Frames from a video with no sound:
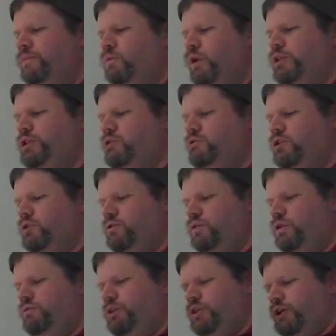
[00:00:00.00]
What do?
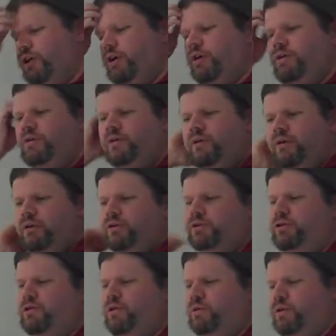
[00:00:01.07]
You return
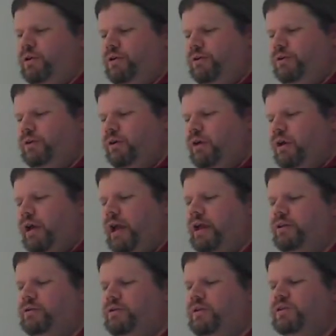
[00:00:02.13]
to the world,
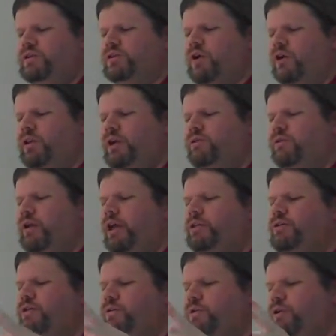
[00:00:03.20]
and this is called either
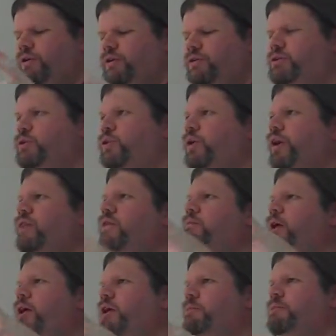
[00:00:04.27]
into the world or in the
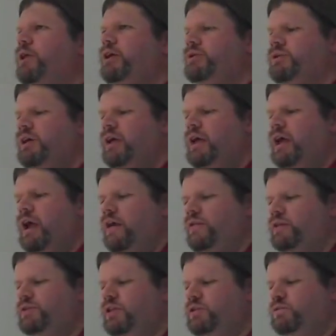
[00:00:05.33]
marketplace. And
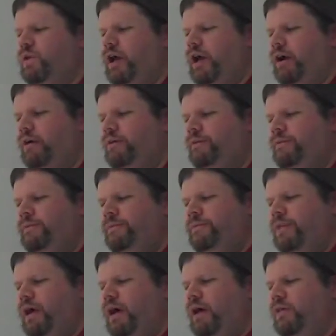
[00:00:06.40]
this is where
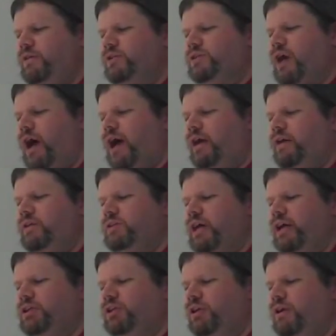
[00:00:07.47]
this guy is
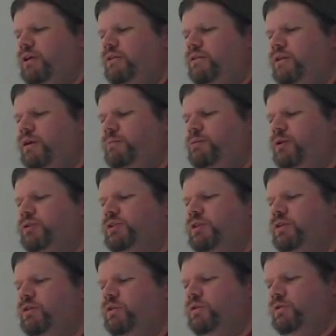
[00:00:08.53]
actually the person
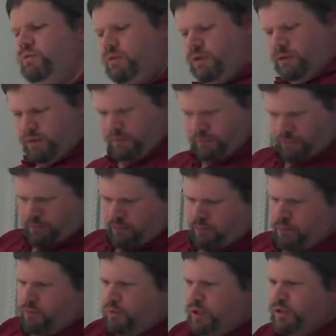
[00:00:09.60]
who
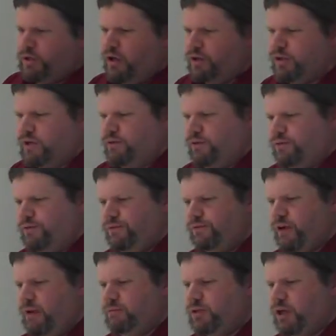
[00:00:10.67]
we saw several
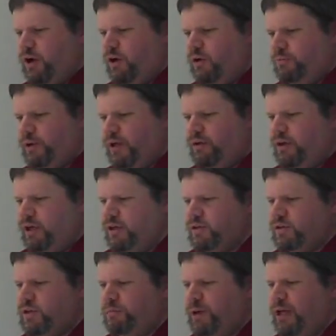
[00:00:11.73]
frames ago, but
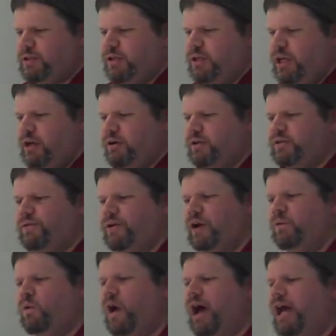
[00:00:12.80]
he's depicted here as a
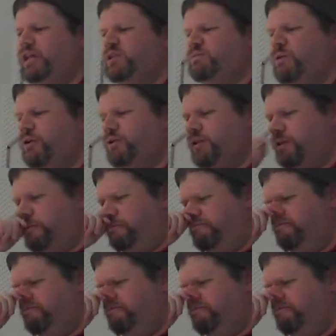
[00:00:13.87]
very wise person.